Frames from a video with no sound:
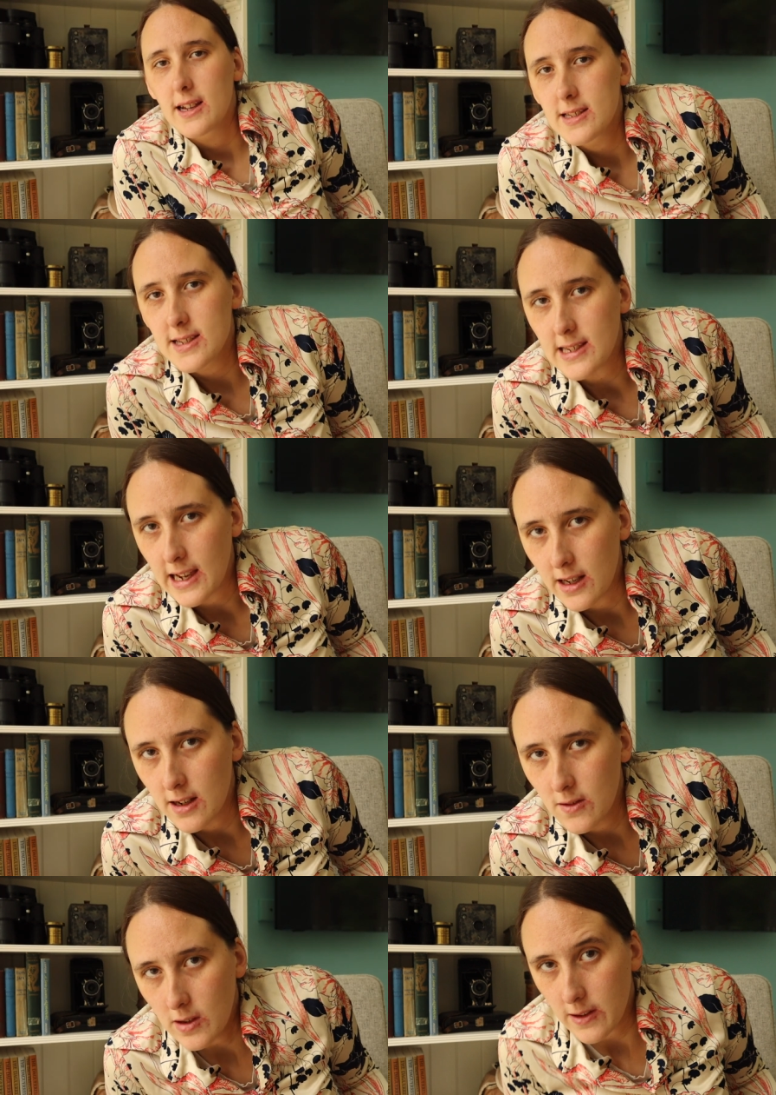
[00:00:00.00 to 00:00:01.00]
As a side
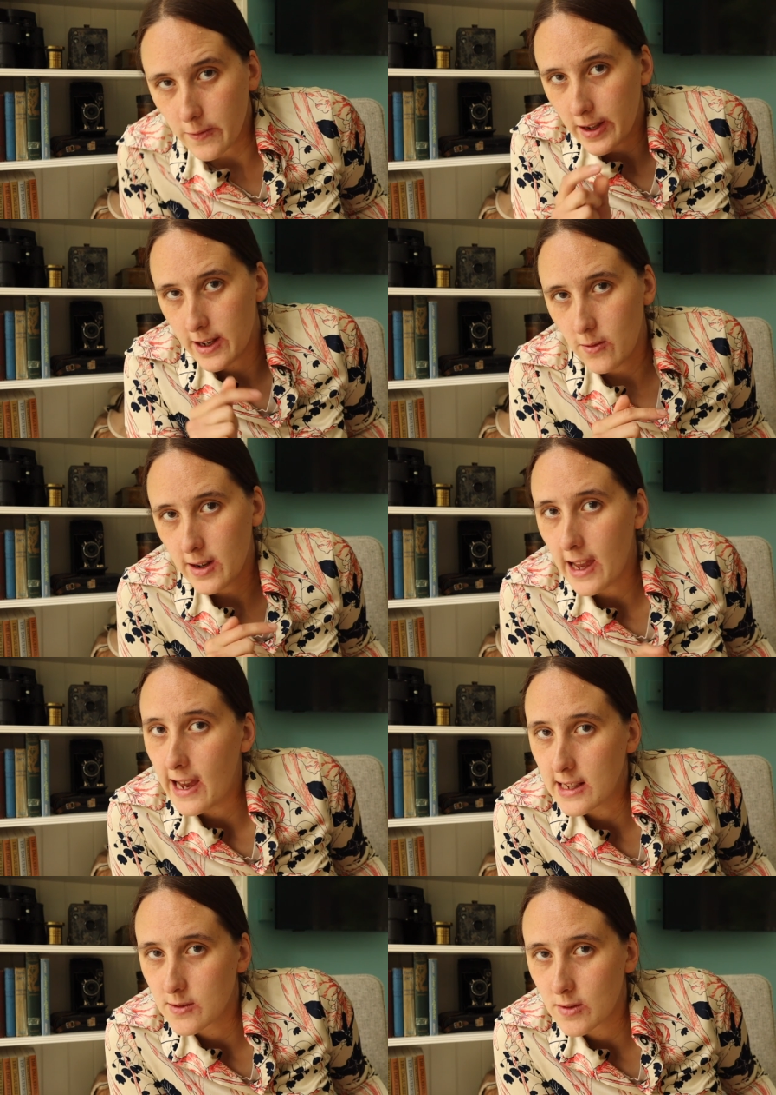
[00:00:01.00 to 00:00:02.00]
note, if anyone
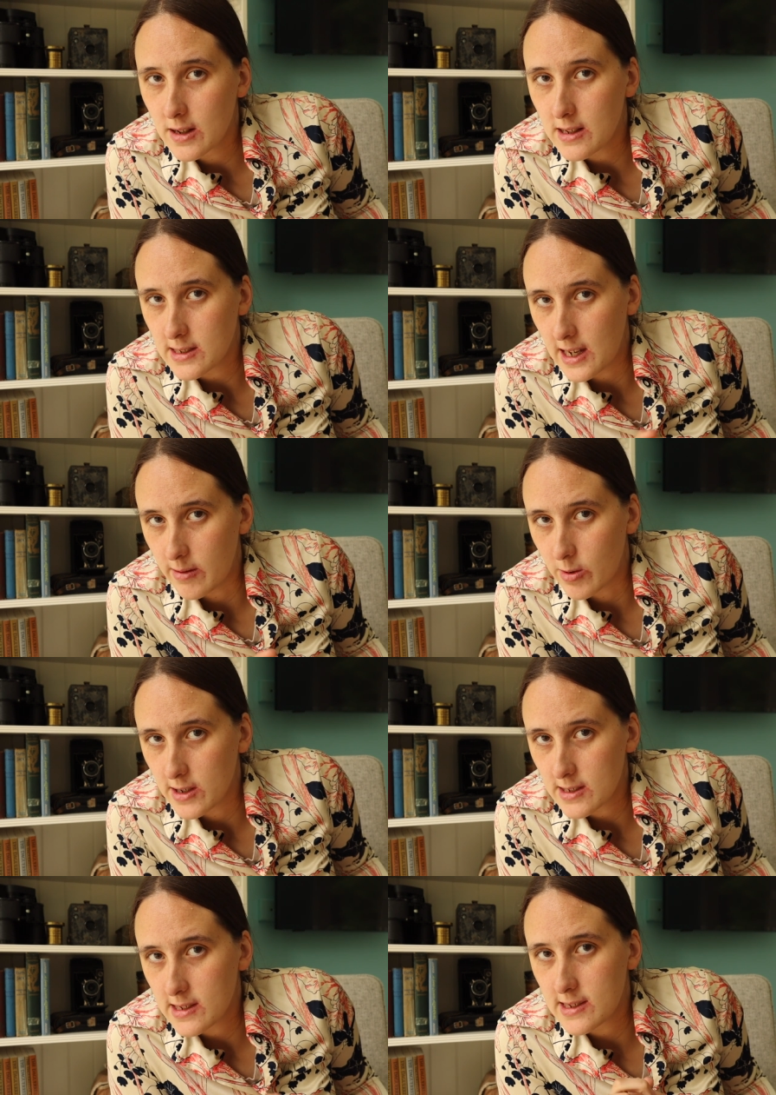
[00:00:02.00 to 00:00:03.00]
has one of these head
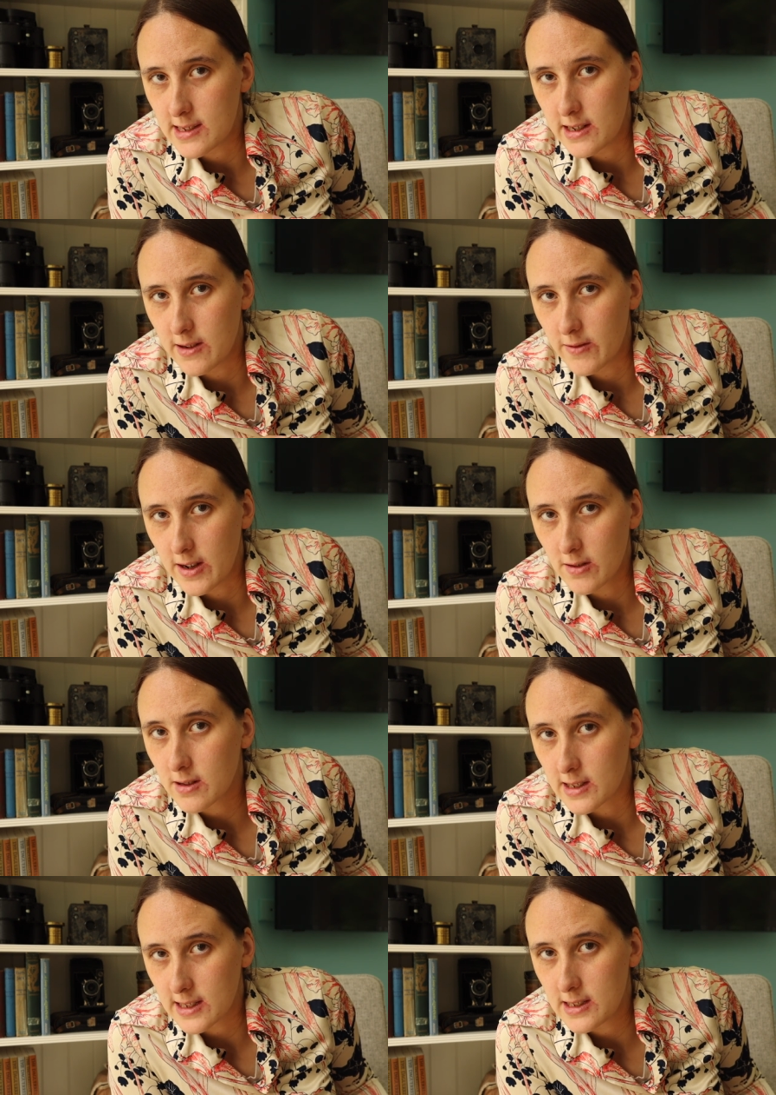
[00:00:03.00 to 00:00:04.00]
braces sitting around
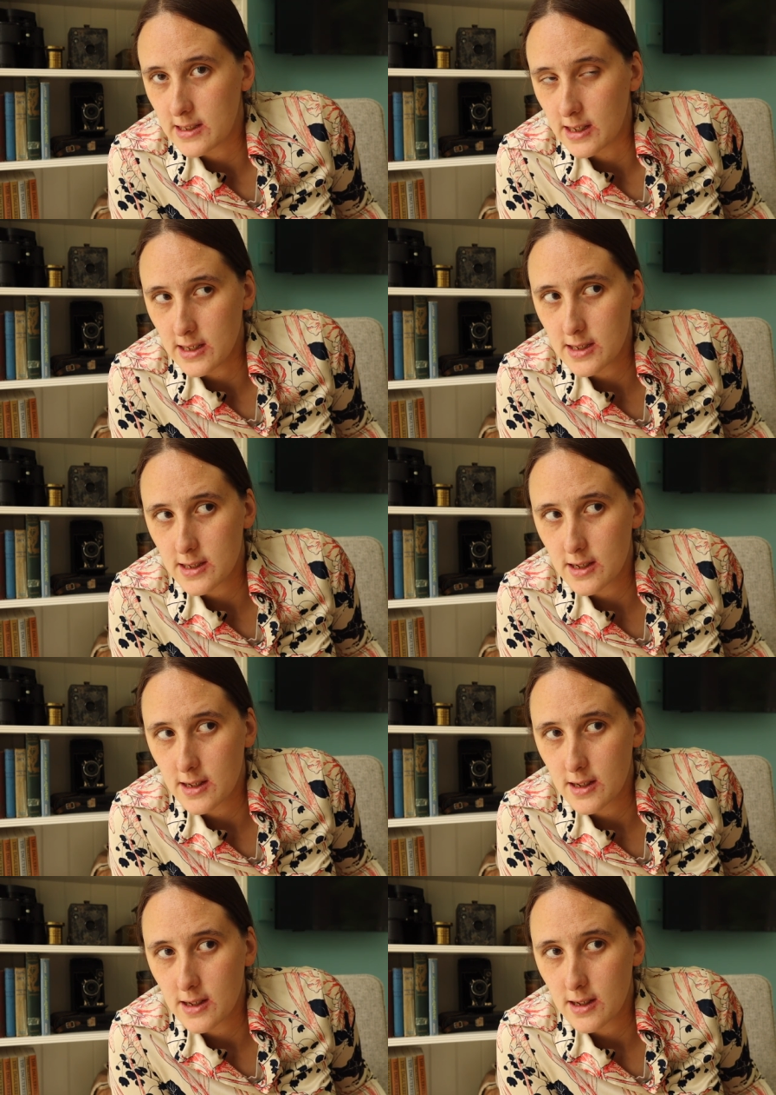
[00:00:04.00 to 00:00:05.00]
collecting dust,
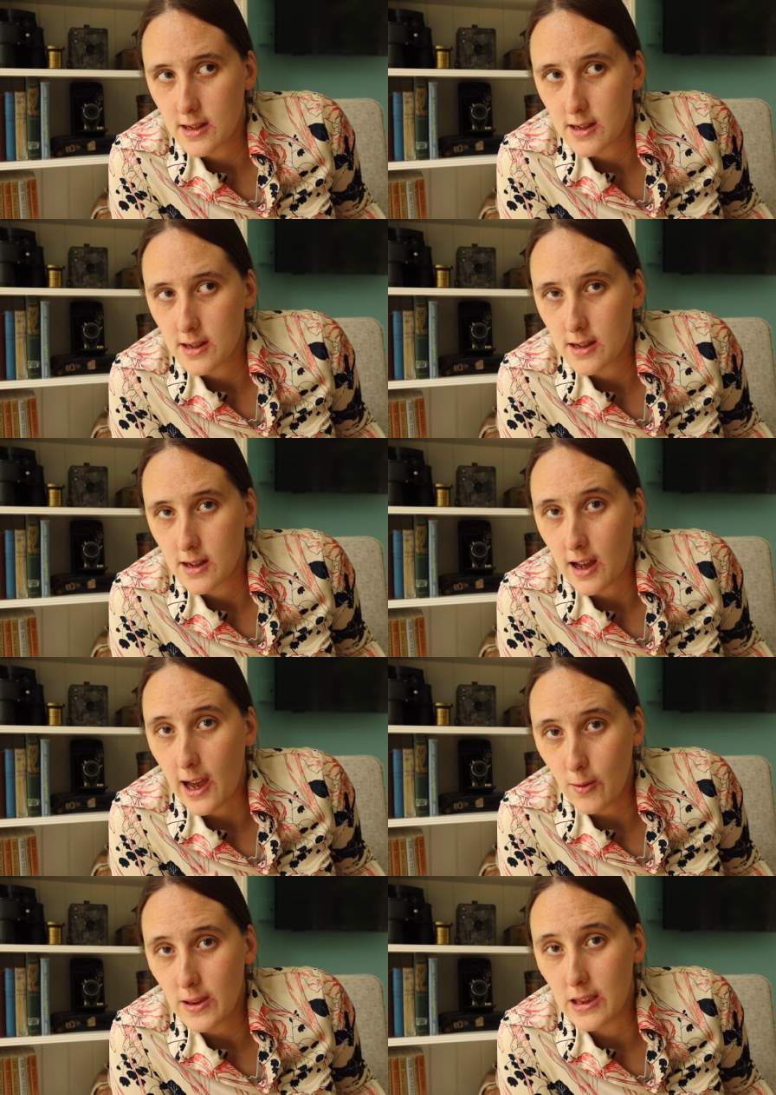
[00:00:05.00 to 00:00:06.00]

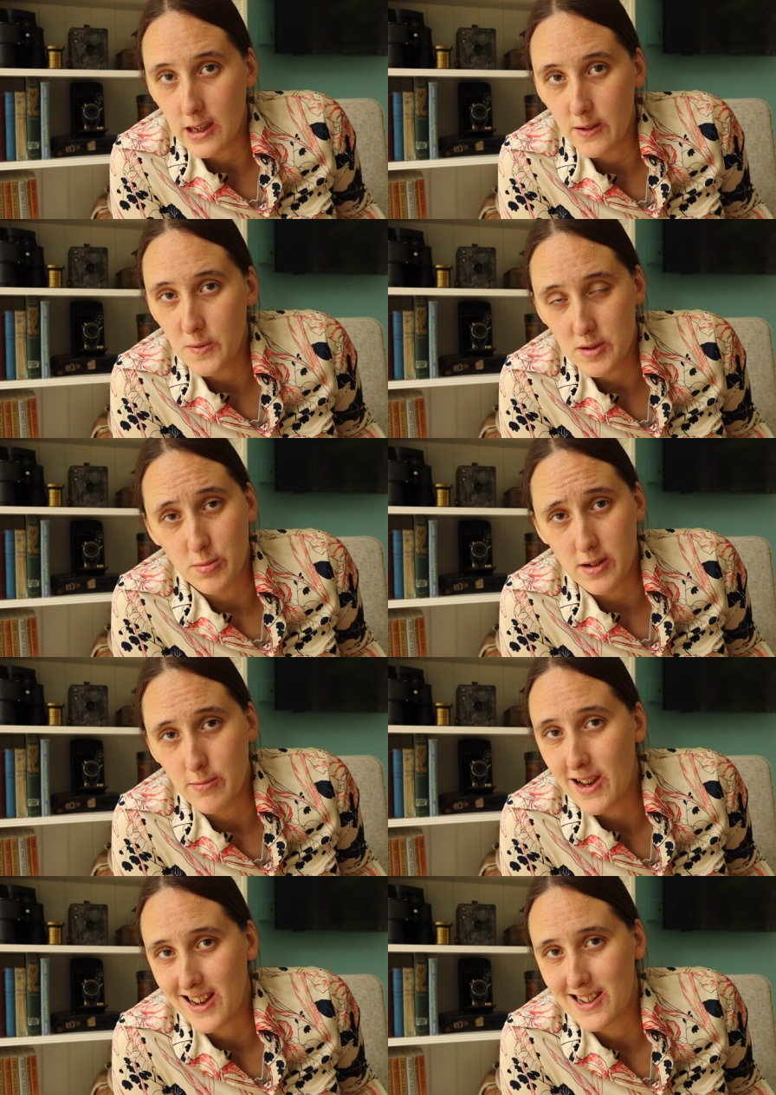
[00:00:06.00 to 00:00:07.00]
I would love to put it
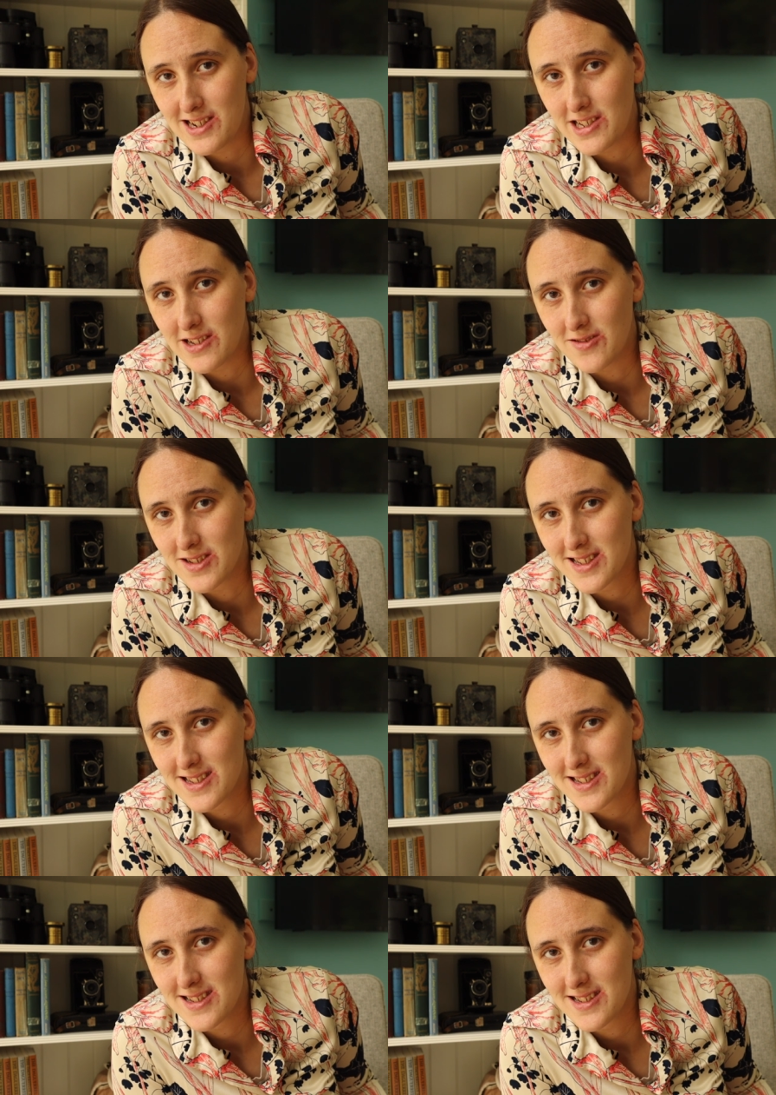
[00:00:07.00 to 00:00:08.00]
back into
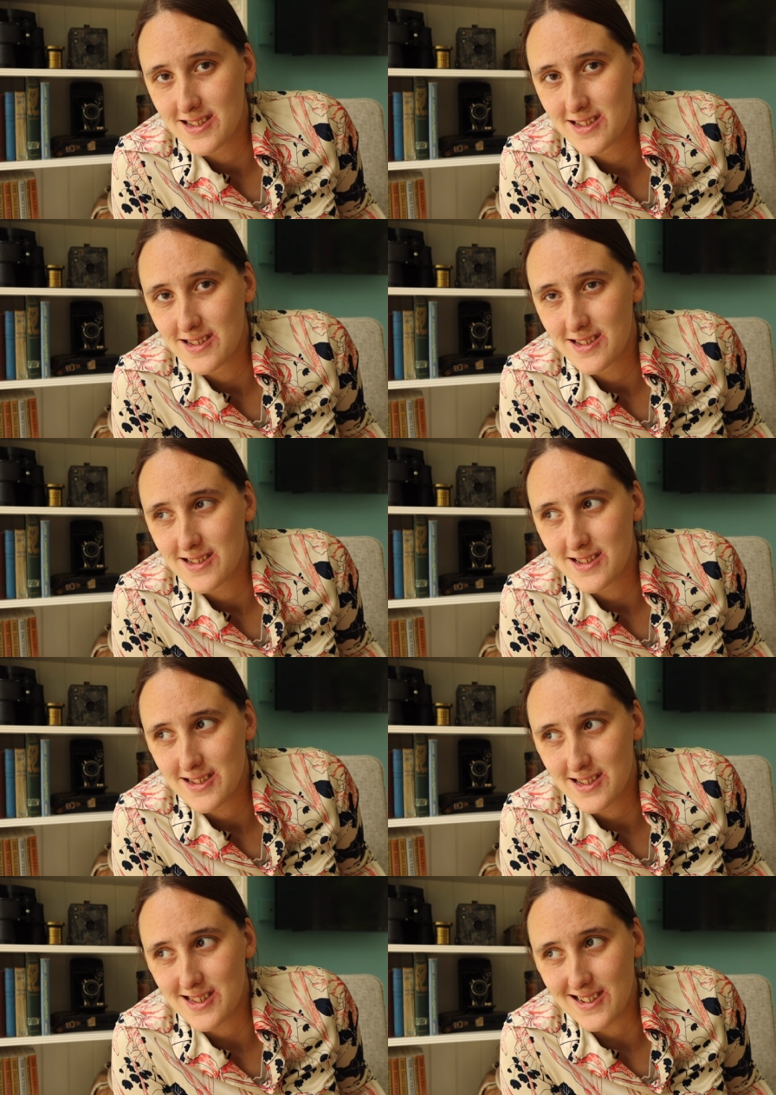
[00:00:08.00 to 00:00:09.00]
use.
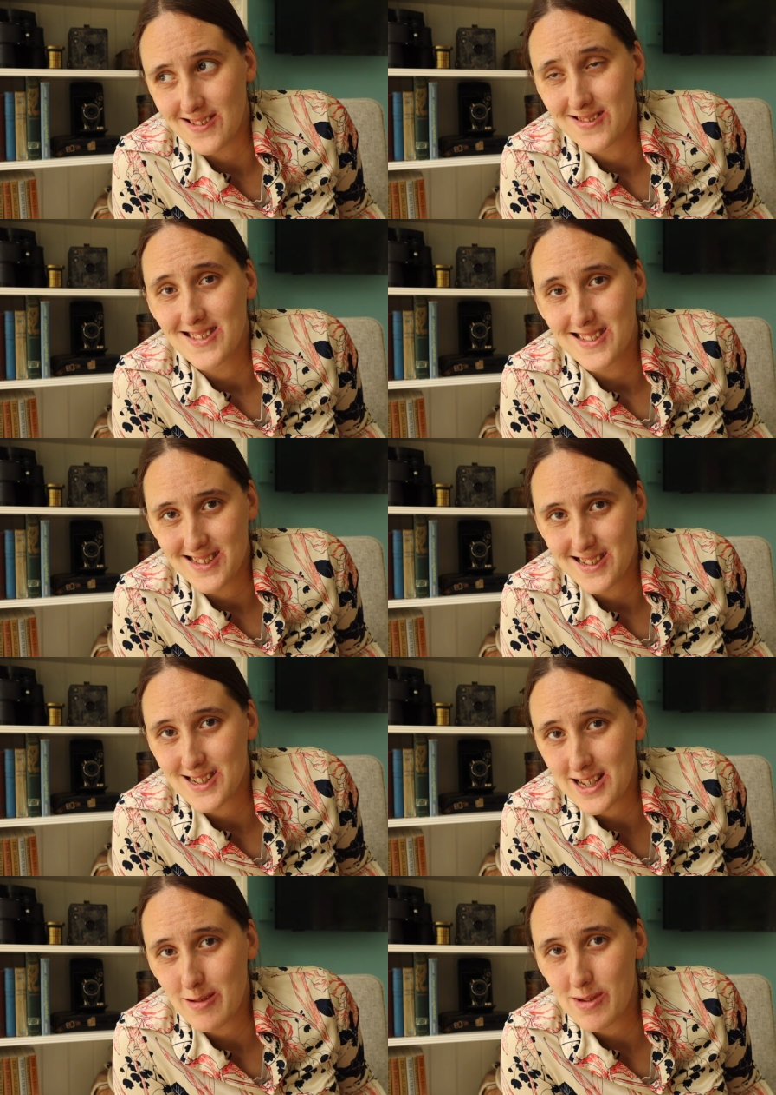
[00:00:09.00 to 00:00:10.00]
So
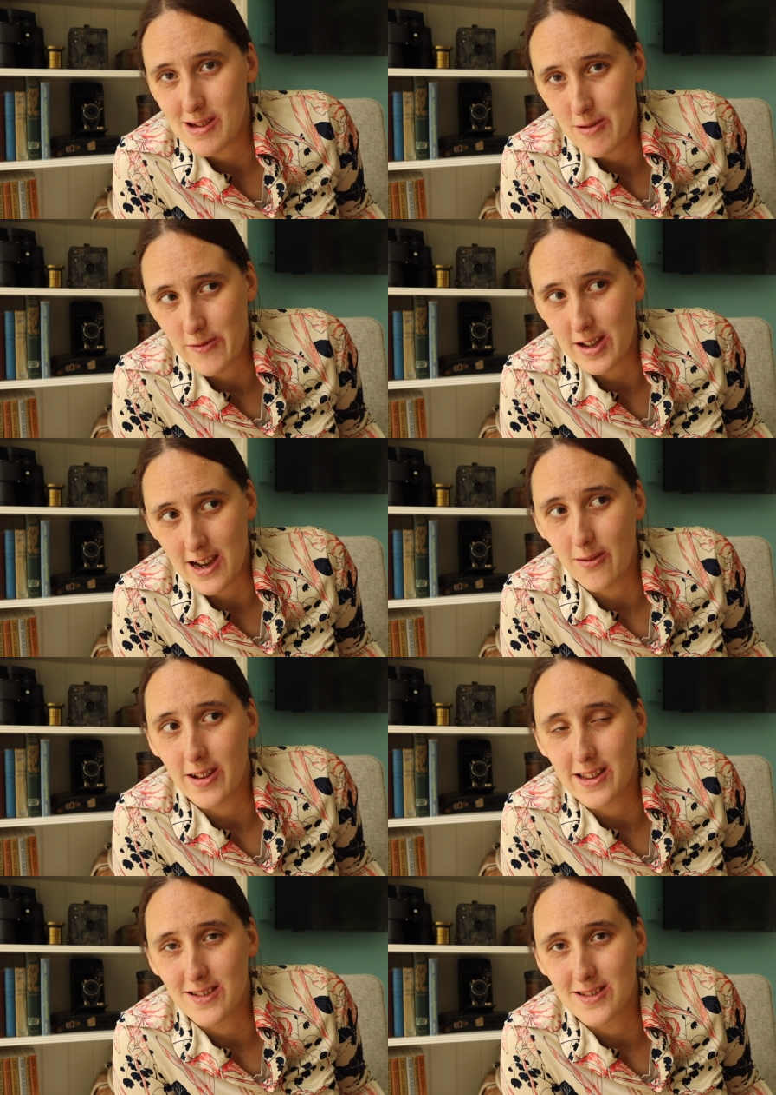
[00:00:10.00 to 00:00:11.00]
just hit me up if you got one
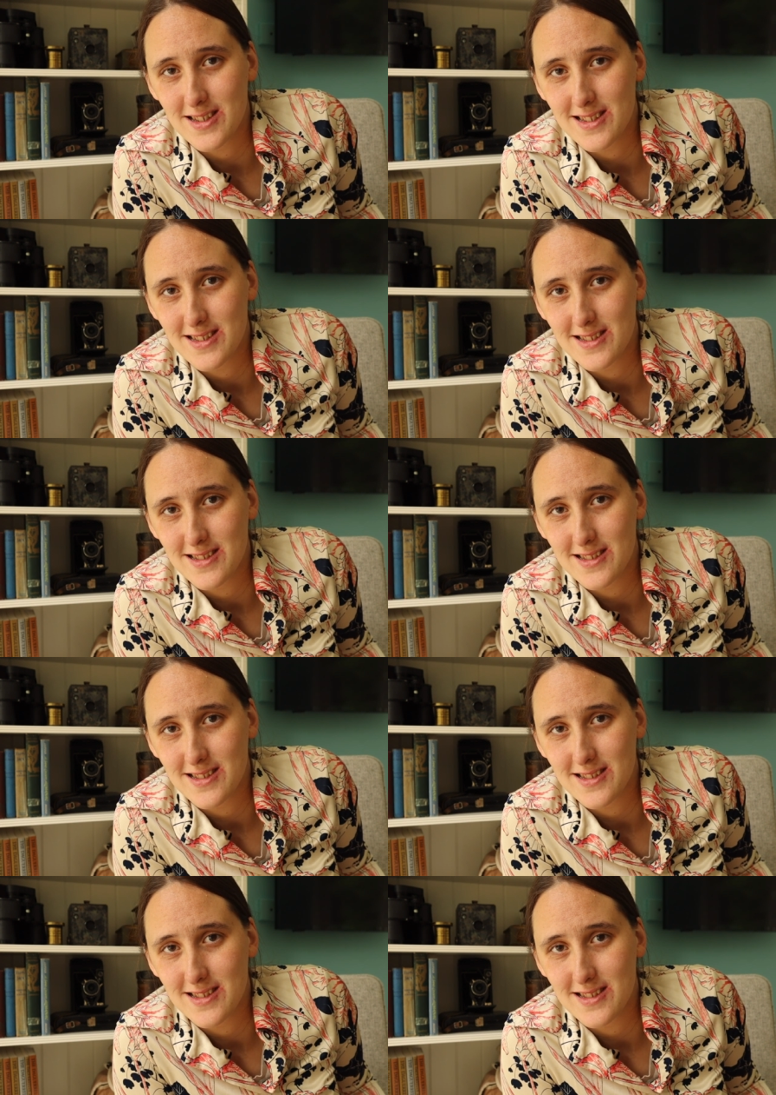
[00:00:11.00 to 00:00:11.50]
of those.